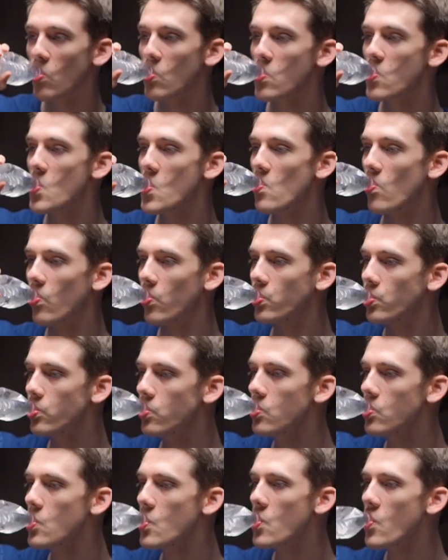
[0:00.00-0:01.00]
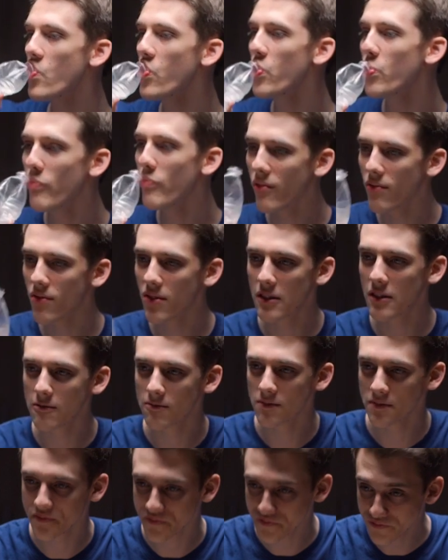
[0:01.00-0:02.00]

Do you want to know what the broth was?